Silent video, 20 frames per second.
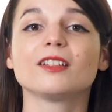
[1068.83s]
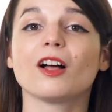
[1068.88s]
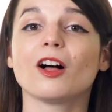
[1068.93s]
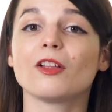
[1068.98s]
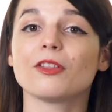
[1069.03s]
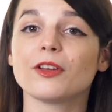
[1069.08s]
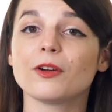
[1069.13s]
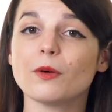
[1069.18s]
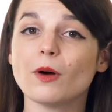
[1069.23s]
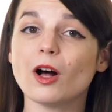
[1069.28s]

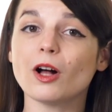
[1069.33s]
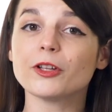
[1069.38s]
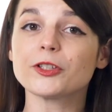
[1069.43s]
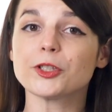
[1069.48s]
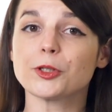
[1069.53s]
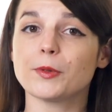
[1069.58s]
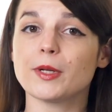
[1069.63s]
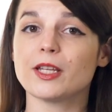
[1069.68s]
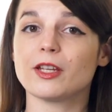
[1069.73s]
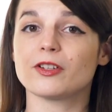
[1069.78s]
Although
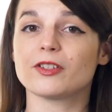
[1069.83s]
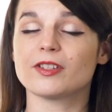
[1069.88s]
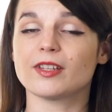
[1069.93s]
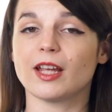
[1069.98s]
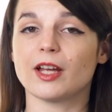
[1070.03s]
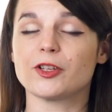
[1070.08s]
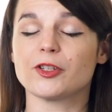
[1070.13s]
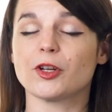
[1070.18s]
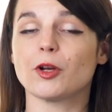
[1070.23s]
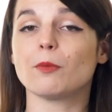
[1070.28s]
altering your
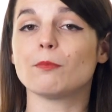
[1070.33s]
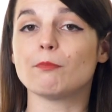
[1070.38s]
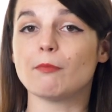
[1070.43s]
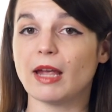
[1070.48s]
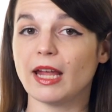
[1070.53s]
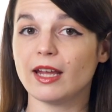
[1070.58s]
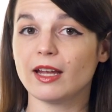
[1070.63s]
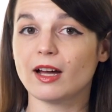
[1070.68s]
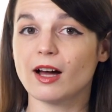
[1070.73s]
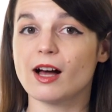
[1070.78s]
schedule
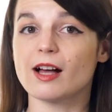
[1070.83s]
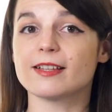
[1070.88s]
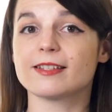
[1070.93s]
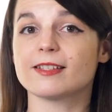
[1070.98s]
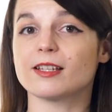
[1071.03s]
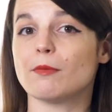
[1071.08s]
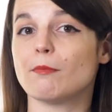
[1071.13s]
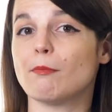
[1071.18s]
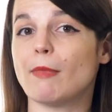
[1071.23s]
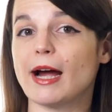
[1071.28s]
may
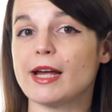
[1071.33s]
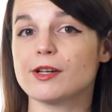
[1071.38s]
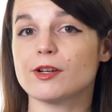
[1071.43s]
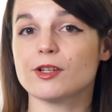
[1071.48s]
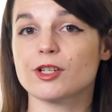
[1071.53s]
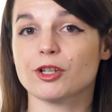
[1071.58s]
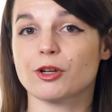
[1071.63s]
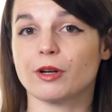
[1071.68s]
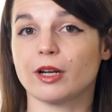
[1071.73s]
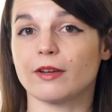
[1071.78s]
cause some
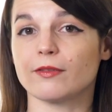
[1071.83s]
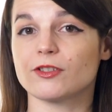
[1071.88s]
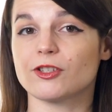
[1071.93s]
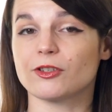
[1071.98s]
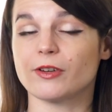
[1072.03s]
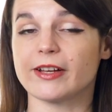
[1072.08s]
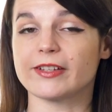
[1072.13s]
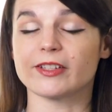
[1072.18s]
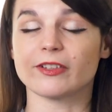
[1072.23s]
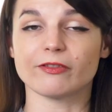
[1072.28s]
minor degree of
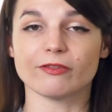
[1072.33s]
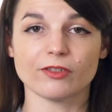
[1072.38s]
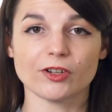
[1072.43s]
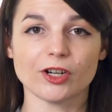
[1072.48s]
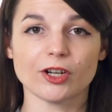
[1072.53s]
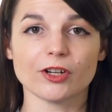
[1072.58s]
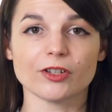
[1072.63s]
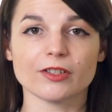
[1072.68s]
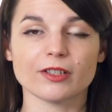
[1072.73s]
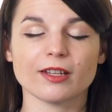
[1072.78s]
stress at
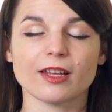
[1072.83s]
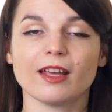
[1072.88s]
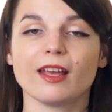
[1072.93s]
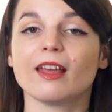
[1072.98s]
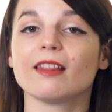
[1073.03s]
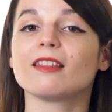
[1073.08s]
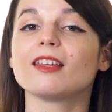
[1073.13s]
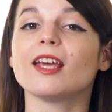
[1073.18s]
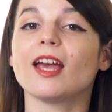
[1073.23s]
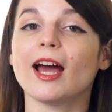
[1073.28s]
first,
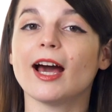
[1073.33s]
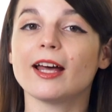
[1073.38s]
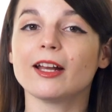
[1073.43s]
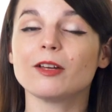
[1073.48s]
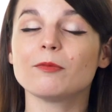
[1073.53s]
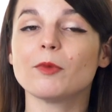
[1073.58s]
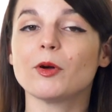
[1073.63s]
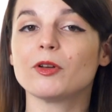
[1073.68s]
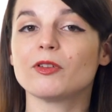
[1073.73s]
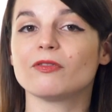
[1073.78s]
the
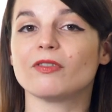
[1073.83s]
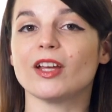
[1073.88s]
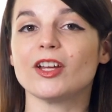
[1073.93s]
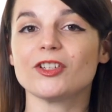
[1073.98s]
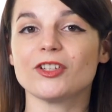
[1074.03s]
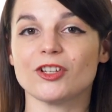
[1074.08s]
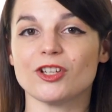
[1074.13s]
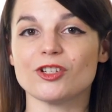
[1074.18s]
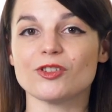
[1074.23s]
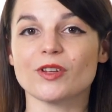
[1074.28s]
added
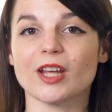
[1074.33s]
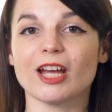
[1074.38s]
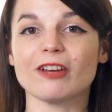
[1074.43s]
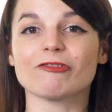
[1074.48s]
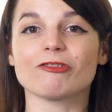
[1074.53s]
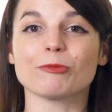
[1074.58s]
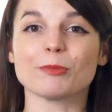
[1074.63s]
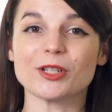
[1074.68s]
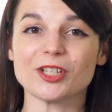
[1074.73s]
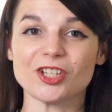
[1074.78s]
motivation you
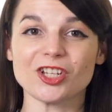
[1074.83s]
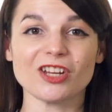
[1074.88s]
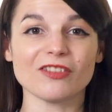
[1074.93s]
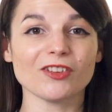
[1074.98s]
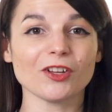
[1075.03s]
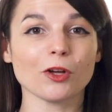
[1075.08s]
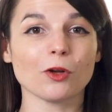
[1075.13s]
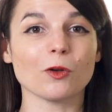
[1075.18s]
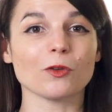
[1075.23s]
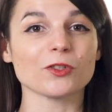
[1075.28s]
get from
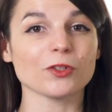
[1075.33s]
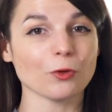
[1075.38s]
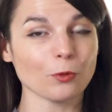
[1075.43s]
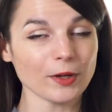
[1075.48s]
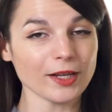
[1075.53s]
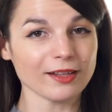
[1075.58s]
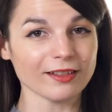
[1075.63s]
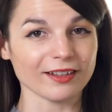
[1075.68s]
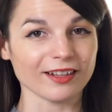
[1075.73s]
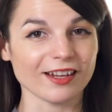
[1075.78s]
achieving goals
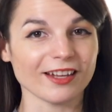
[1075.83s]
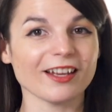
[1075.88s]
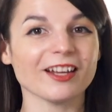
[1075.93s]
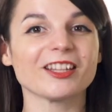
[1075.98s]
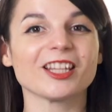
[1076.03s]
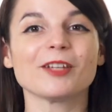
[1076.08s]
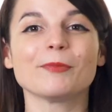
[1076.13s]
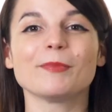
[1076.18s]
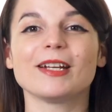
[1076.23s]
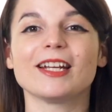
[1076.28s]
quickly
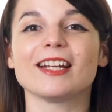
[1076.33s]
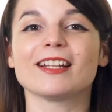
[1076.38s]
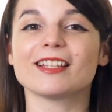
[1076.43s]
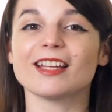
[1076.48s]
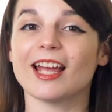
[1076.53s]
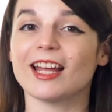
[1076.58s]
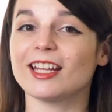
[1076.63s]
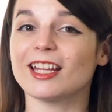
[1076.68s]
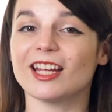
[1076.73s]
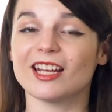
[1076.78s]

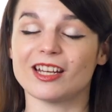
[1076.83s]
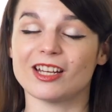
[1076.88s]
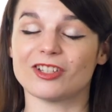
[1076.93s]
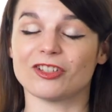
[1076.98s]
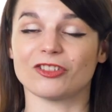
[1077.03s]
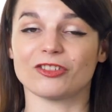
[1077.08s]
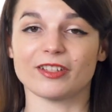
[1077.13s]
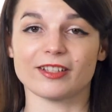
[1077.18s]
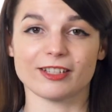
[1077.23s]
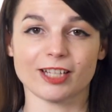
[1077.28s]
eliminates any
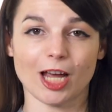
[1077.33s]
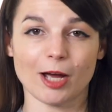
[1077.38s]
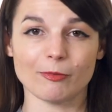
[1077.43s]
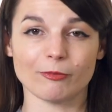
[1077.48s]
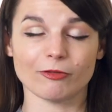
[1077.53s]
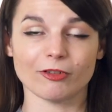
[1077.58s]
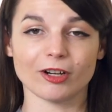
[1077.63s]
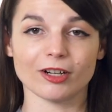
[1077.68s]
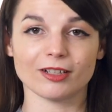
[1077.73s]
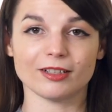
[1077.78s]
initial
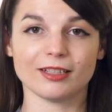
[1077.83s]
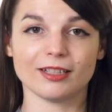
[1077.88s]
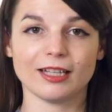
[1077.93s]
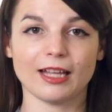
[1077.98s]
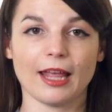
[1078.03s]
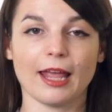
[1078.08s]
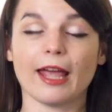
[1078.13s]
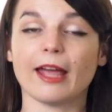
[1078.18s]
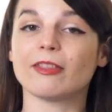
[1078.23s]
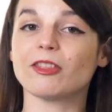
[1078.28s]
discomfort.
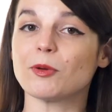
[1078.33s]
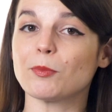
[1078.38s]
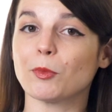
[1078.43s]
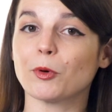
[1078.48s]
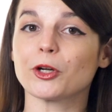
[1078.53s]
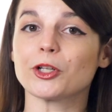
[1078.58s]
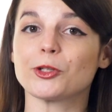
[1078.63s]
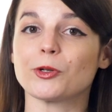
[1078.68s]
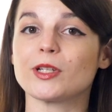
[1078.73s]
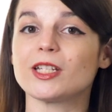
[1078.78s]
And the
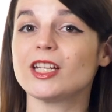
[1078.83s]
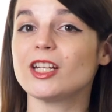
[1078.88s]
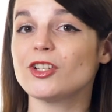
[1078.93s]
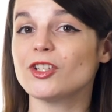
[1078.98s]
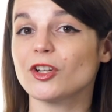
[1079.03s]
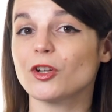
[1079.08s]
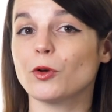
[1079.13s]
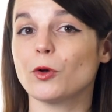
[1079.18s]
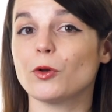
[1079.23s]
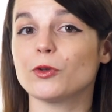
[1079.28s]
more
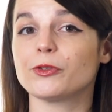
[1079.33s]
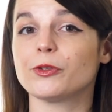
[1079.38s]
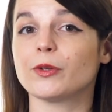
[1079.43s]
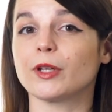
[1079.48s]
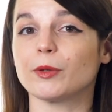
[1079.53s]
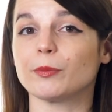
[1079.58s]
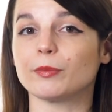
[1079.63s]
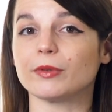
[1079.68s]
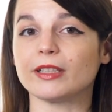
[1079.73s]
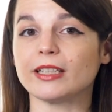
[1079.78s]
strategic goals you
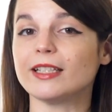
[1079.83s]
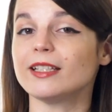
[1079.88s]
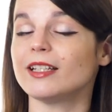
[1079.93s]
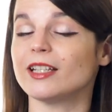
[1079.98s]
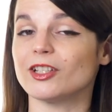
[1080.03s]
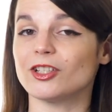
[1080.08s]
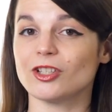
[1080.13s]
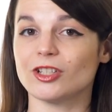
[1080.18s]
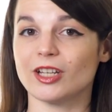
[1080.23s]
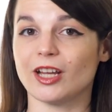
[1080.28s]
complete
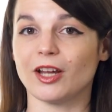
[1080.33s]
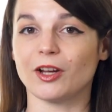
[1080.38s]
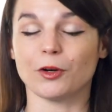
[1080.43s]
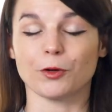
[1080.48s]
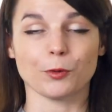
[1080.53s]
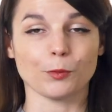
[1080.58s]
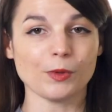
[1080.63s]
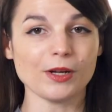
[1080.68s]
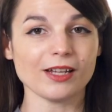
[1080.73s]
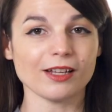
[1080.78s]
each day
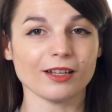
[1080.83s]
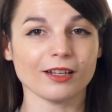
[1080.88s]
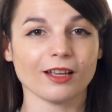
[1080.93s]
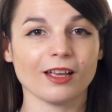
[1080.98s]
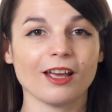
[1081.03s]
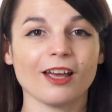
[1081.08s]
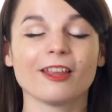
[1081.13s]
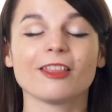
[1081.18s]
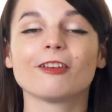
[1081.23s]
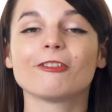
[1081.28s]
or week,
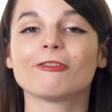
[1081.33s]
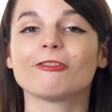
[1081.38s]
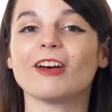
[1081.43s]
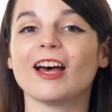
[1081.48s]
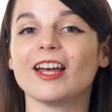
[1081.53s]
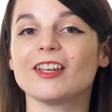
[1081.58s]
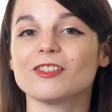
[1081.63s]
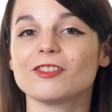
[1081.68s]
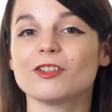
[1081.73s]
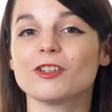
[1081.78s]
the
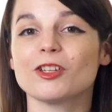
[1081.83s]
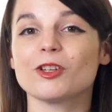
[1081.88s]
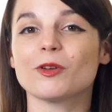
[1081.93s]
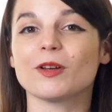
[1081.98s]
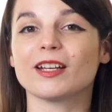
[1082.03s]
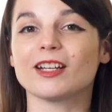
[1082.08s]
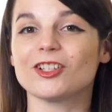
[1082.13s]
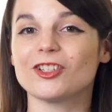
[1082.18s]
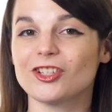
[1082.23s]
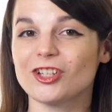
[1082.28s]
faster you
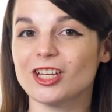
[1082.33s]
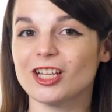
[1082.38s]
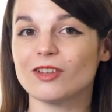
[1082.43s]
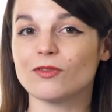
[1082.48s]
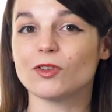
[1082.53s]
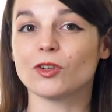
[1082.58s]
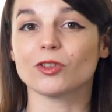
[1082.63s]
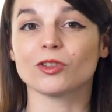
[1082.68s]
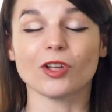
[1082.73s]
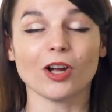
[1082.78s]
can
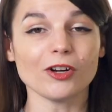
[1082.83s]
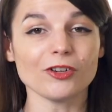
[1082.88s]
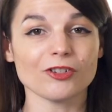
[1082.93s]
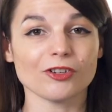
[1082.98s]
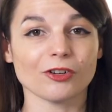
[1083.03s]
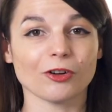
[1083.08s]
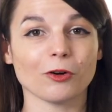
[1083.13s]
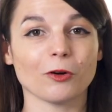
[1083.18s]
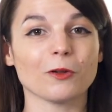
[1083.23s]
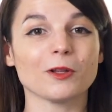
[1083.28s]
achieve your
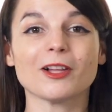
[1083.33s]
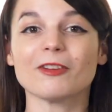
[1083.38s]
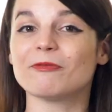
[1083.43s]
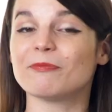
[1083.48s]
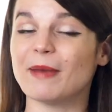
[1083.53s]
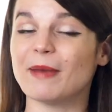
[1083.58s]
larger goal of